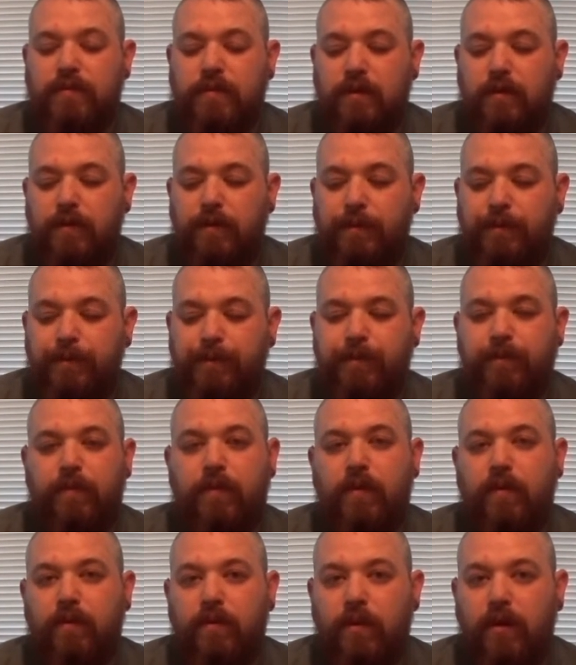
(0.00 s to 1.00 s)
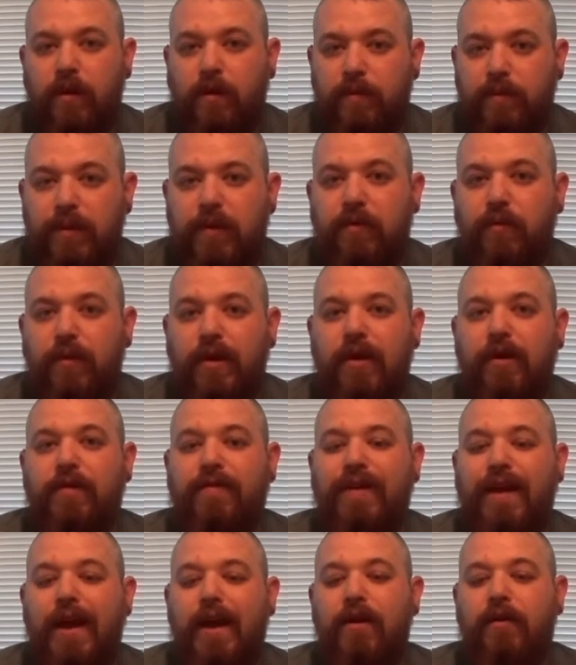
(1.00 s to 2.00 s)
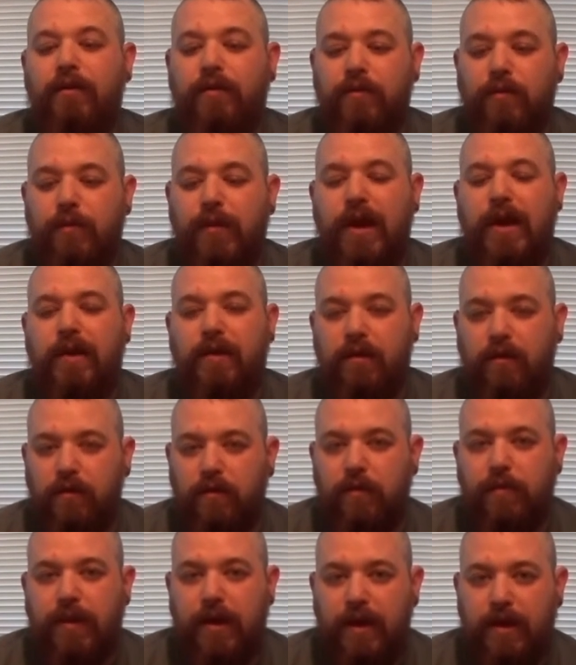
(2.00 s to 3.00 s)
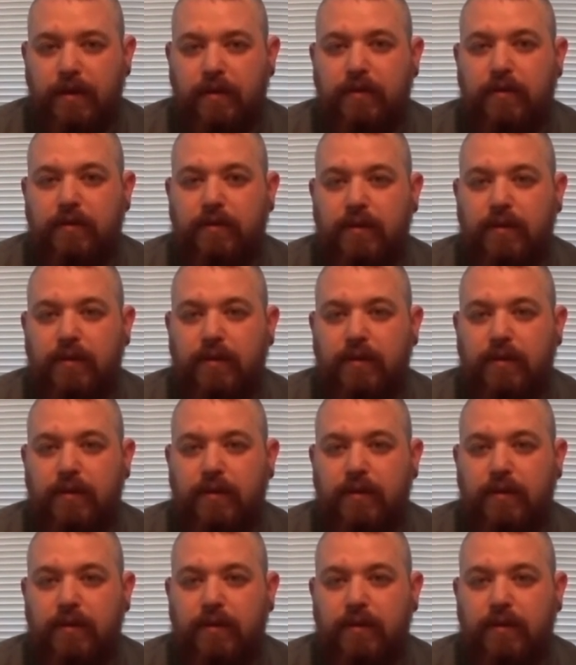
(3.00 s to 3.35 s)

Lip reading: So be aware of how you're packing your bag.